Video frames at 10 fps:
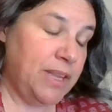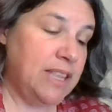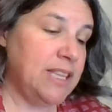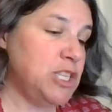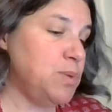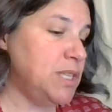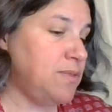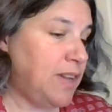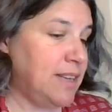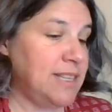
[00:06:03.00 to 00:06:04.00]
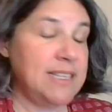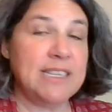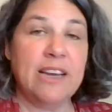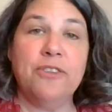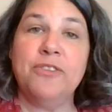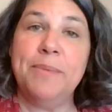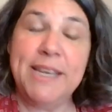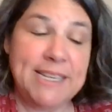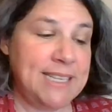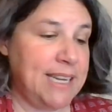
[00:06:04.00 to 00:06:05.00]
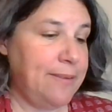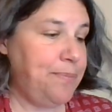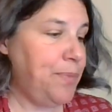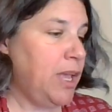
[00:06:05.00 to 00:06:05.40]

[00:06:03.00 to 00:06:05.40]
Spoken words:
and this one's found in a tale from India.